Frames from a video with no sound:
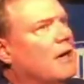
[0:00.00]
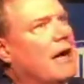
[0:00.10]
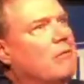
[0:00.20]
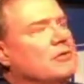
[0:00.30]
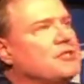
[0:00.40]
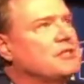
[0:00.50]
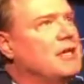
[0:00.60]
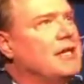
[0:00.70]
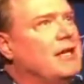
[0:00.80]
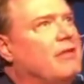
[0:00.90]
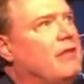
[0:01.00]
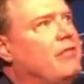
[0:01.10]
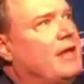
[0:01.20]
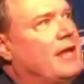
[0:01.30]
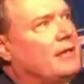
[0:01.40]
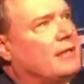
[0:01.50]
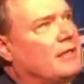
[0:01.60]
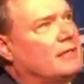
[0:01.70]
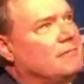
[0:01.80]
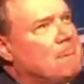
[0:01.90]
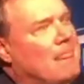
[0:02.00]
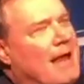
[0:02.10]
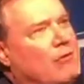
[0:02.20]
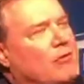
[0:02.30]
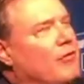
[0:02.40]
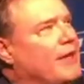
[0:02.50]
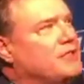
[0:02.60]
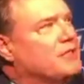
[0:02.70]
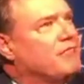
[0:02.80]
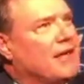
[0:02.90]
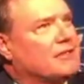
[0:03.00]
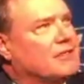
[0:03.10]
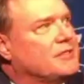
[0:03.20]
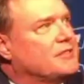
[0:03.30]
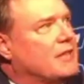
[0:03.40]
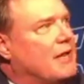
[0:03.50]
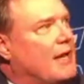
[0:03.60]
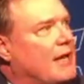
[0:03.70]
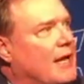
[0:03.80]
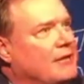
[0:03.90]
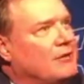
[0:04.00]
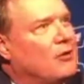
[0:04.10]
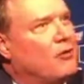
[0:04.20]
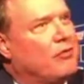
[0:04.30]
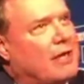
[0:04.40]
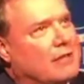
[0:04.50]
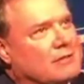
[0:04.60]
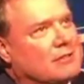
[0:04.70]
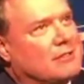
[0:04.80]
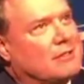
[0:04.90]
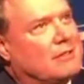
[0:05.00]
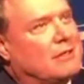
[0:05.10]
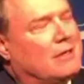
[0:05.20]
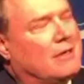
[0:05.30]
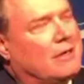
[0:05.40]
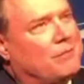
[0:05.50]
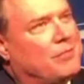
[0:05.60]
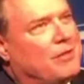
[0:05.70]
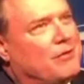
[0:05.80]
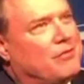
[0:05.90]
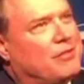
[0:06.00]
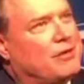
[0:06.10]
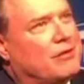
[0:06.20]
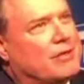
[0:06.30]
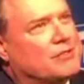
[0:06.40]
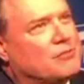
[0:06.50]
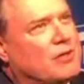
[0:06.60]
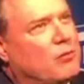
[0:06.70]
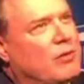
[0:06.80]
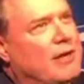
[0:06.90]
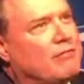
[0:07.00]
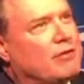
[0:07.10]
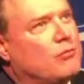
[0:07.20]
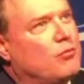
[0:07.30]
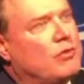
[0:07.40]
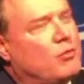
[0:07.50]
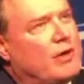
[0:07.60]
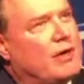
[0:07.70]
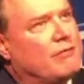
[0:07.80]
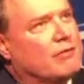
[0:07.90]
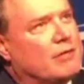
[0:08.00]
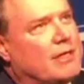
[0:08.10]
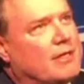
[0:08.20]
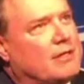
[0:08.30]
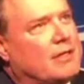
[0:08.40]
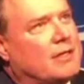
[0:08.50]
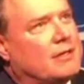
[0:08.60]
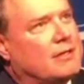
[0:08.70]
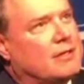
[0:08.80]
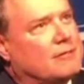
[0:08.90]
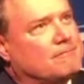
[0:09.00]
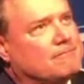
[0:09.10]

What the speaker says: I would say that I don't know that it's affected us. I know that there is, whenever in